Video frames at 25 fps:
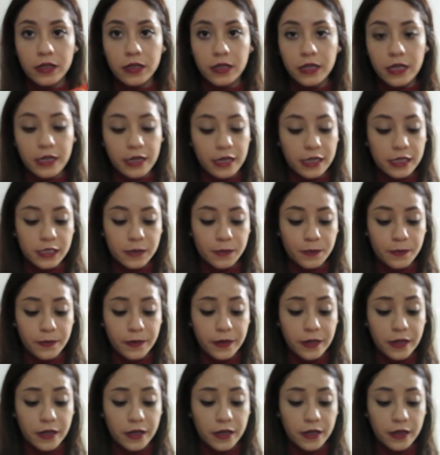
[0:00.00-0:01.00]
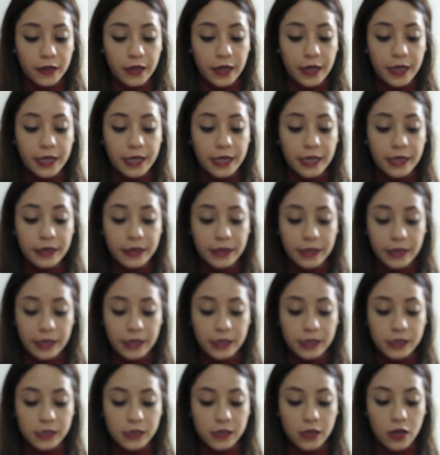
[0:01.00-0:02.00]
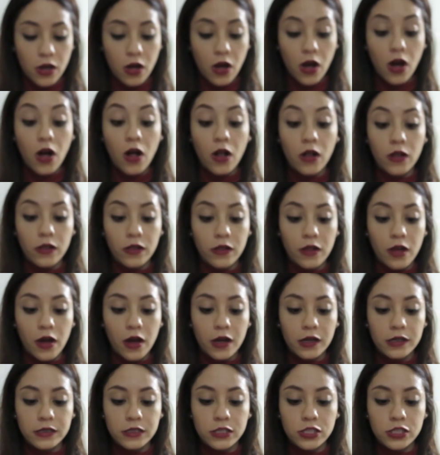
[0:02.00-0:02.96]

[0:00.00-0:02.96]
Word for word: Lynn has been liking these a lot.